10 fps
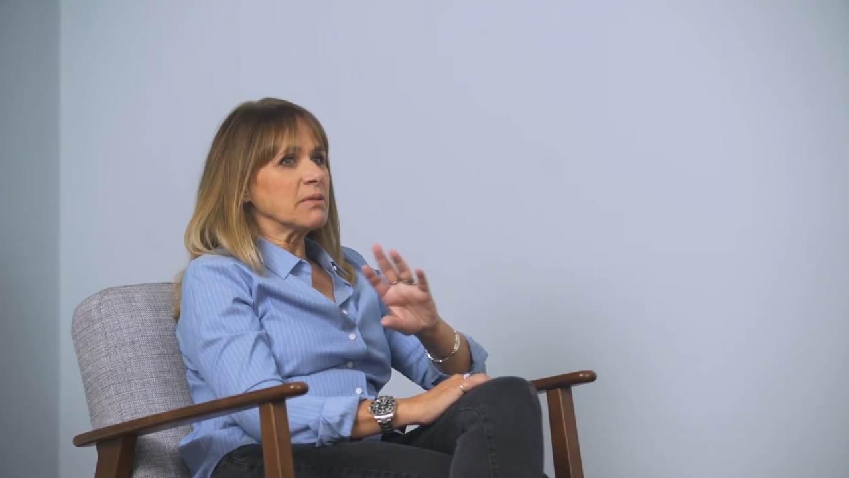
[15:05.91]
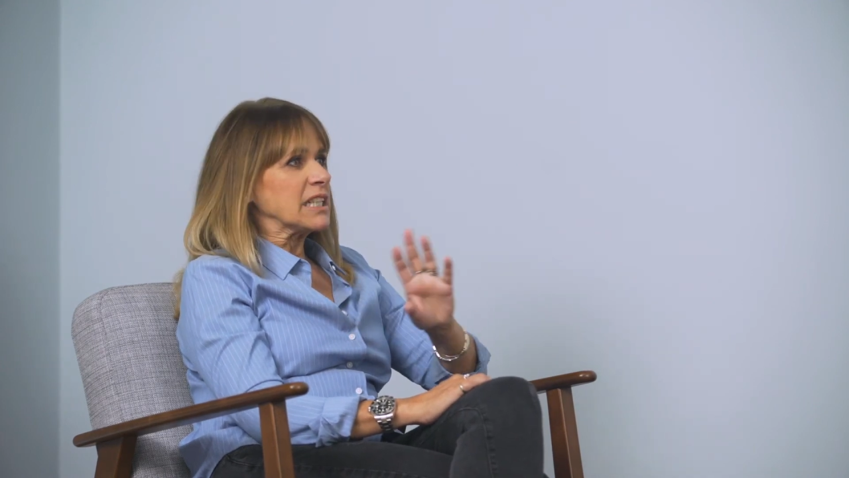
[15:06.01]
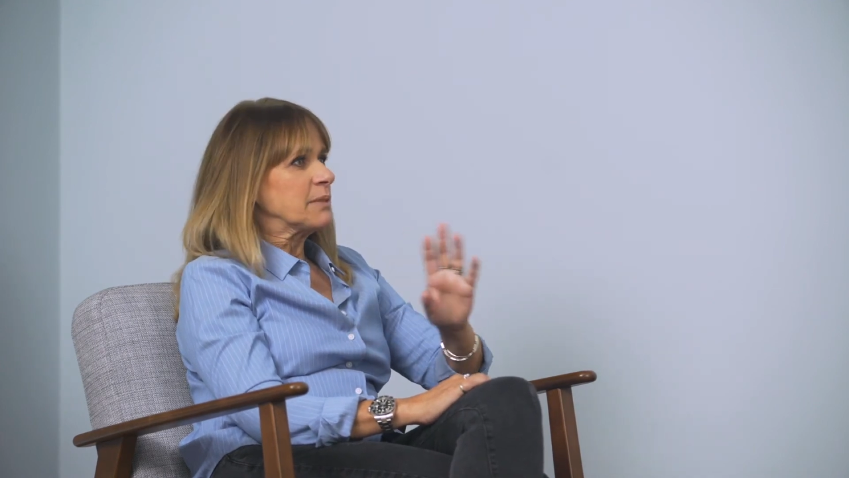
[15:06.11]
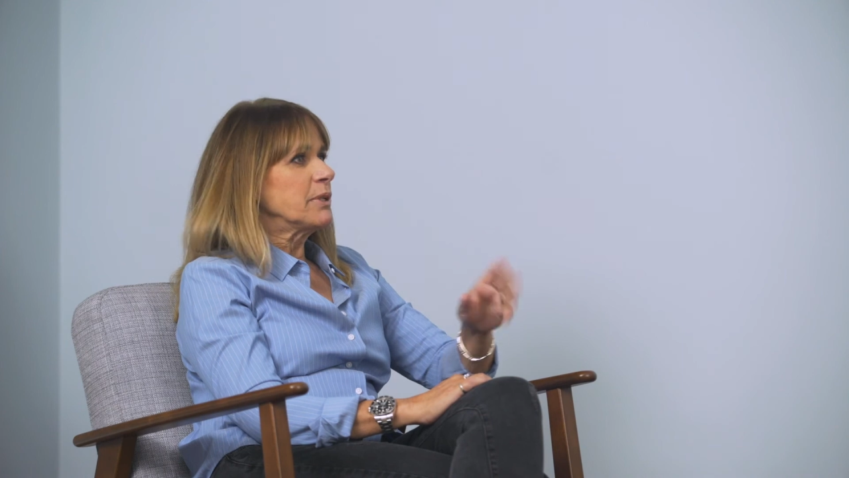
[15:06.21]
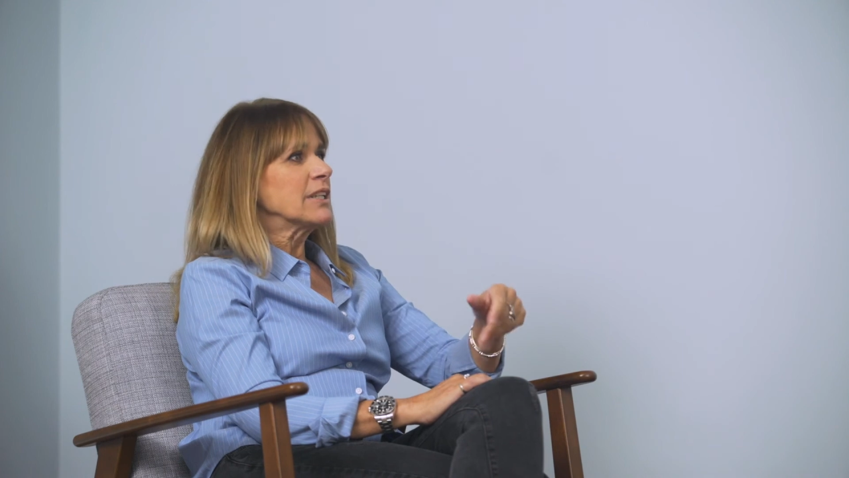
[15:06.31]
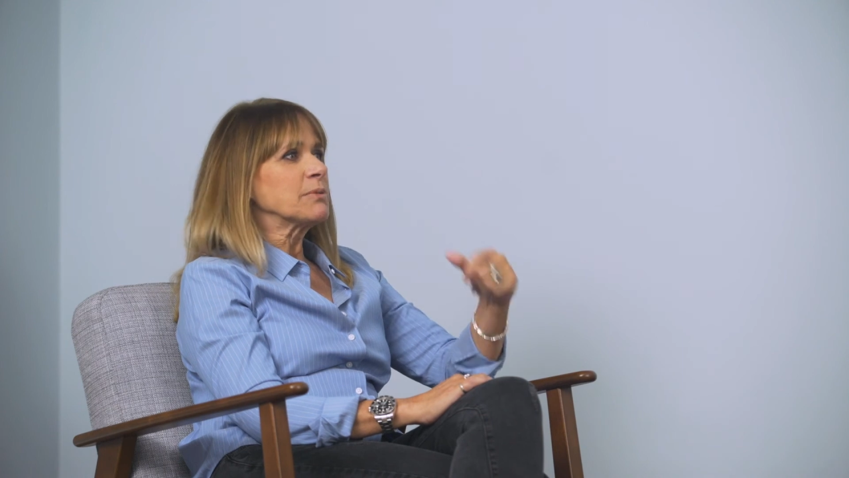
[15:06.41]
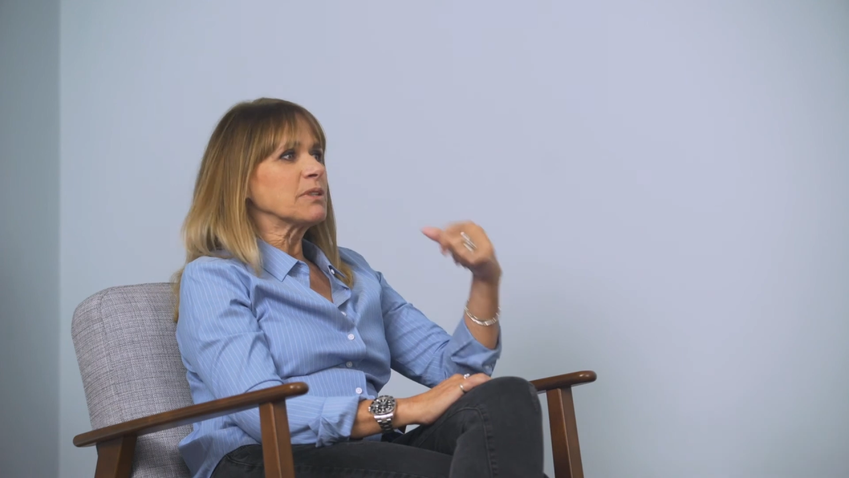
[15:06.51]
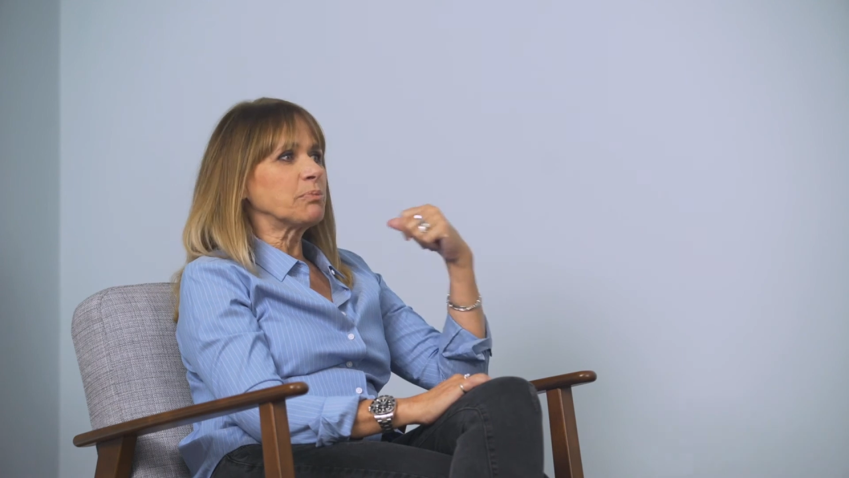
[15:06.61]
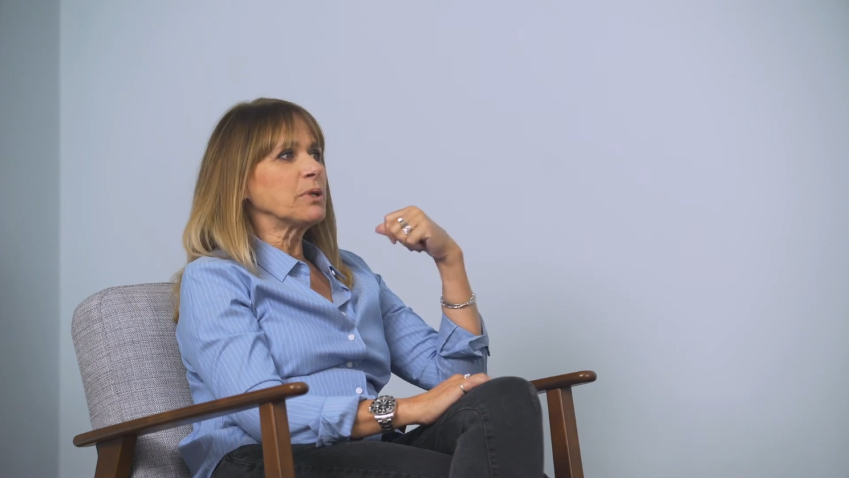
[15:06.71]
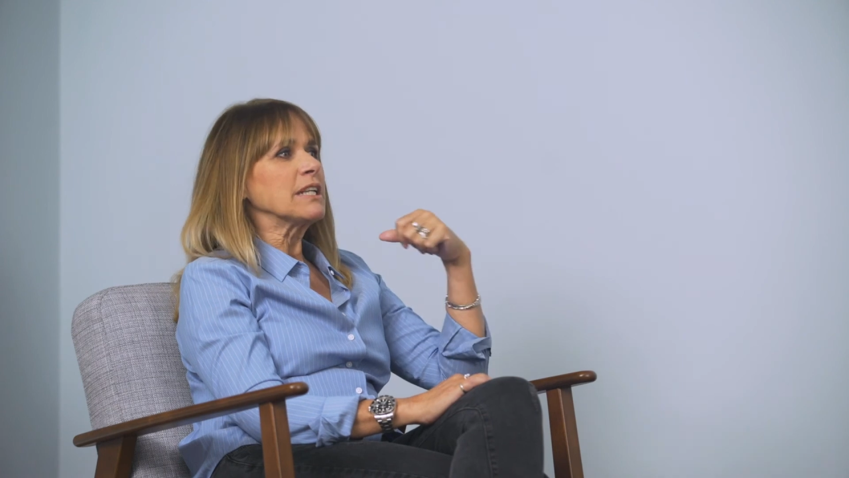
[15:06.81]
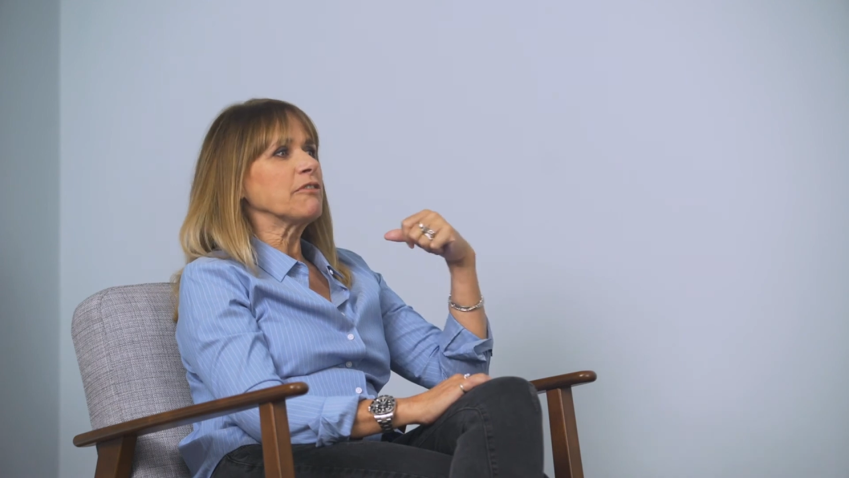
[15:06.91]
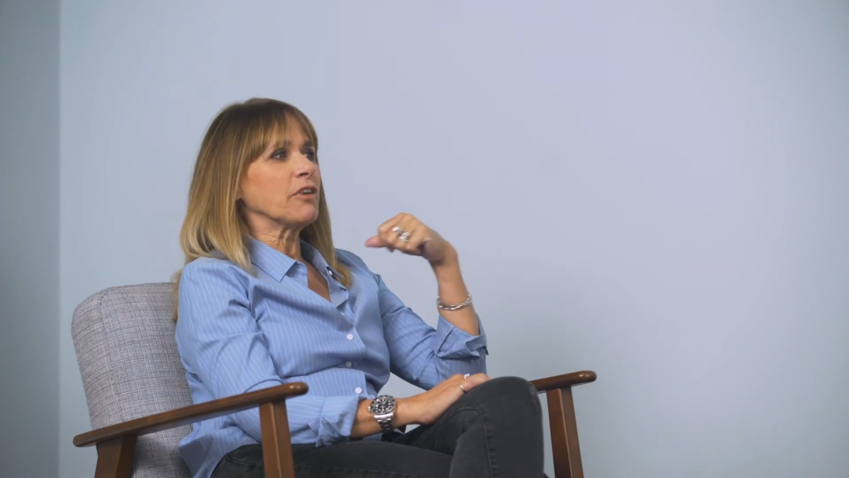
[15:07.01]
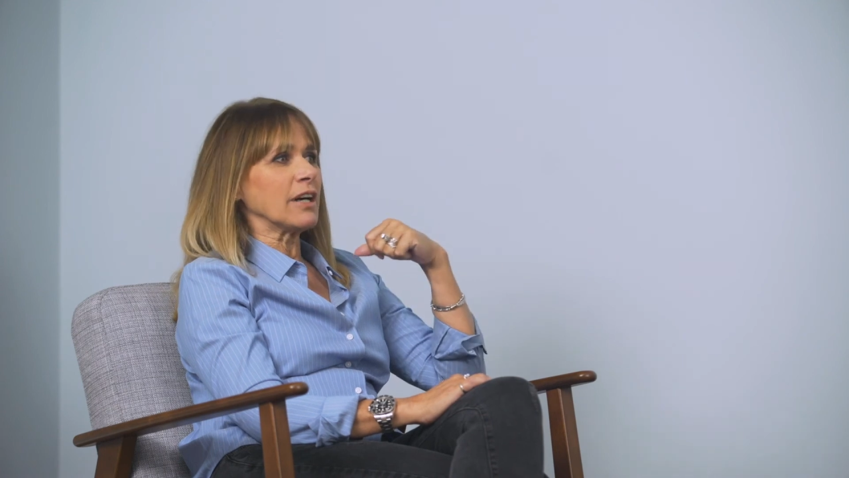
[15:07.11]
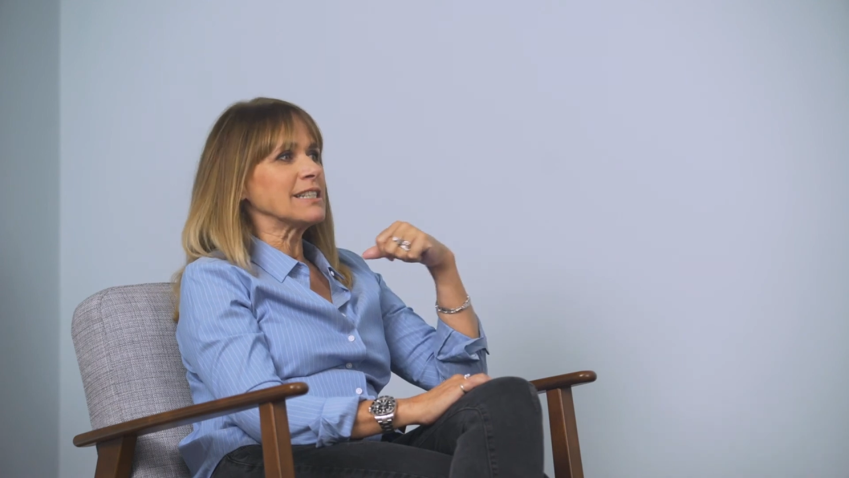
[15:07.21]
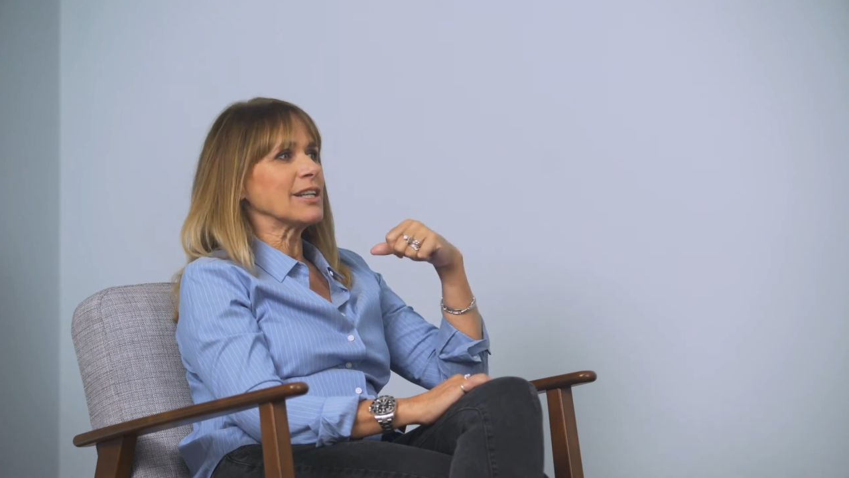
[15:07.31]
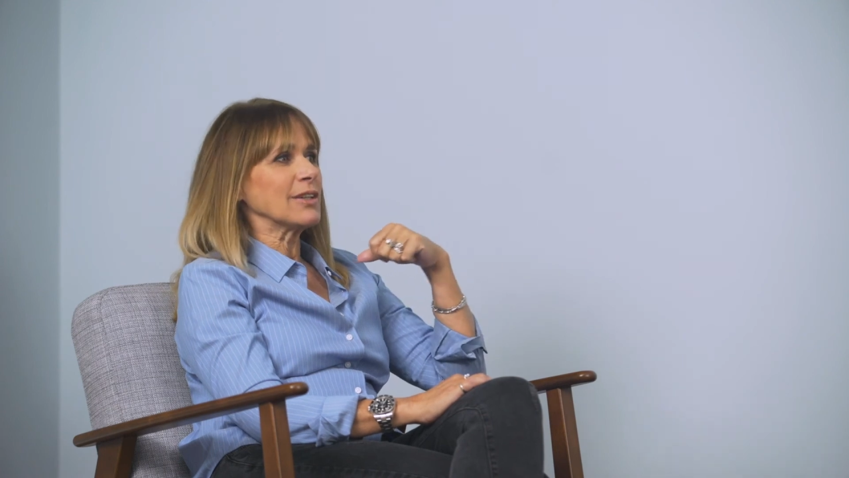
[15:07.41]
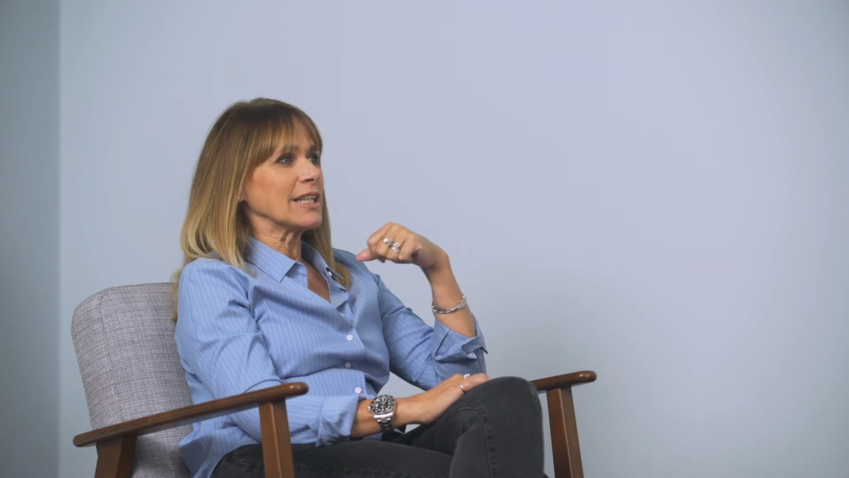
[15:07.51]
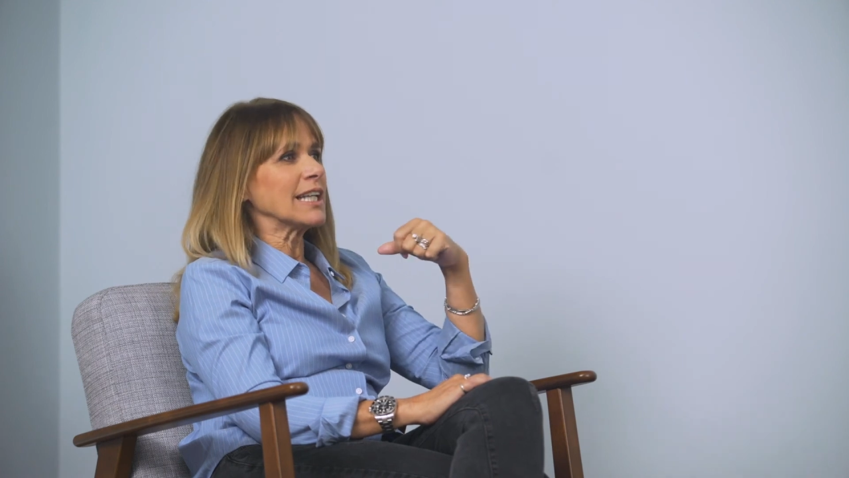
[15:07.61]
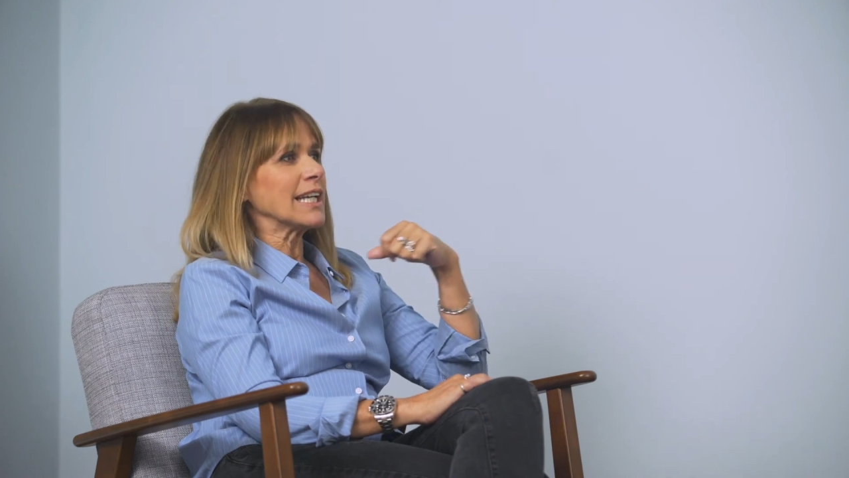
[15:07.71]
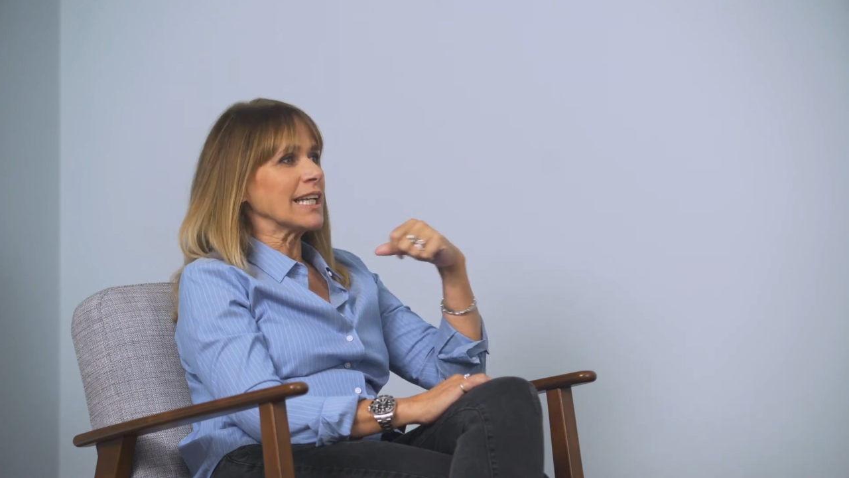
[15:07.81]
experience was pretty far down
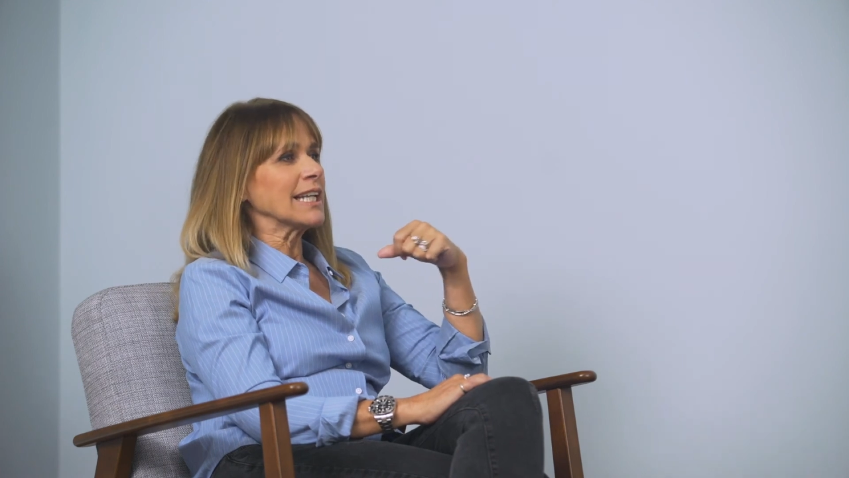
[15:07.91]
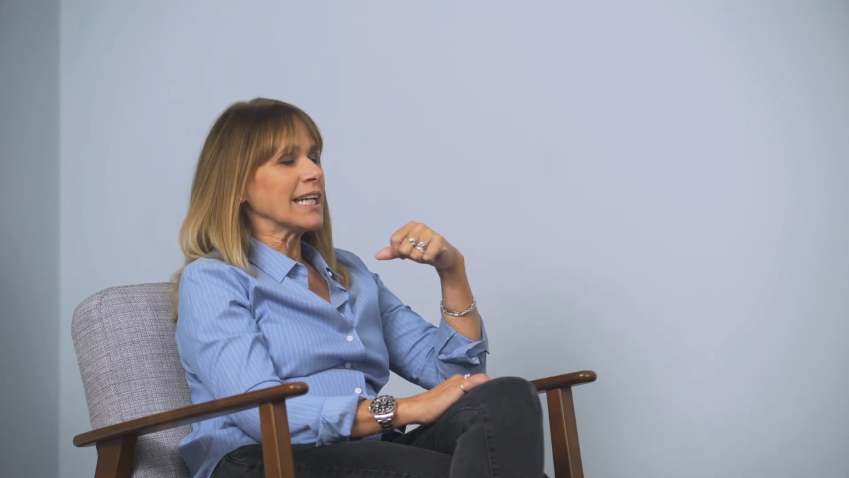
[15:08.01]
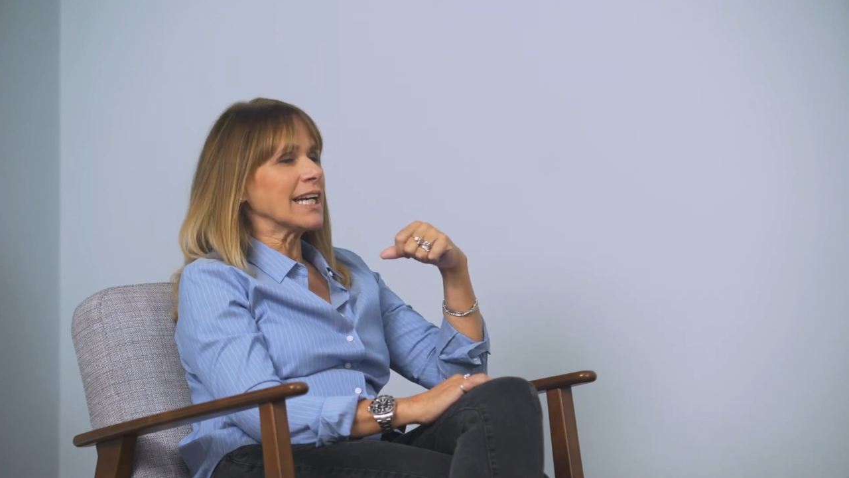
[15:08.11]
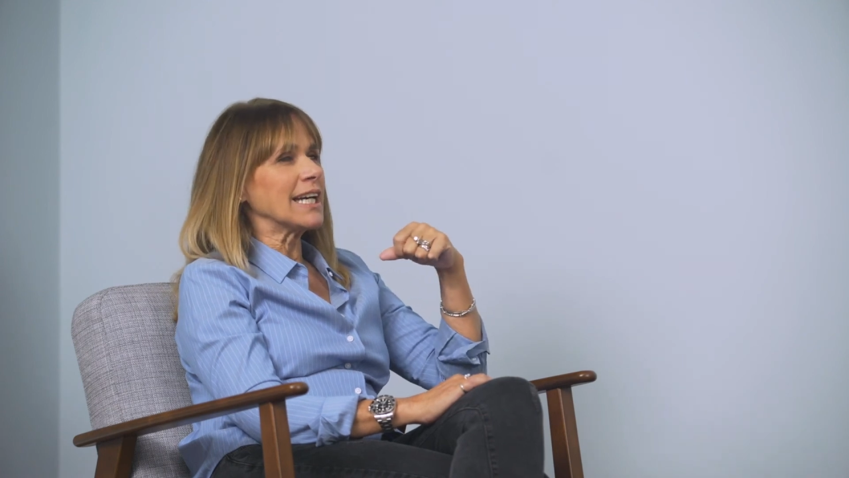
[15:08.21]
the line,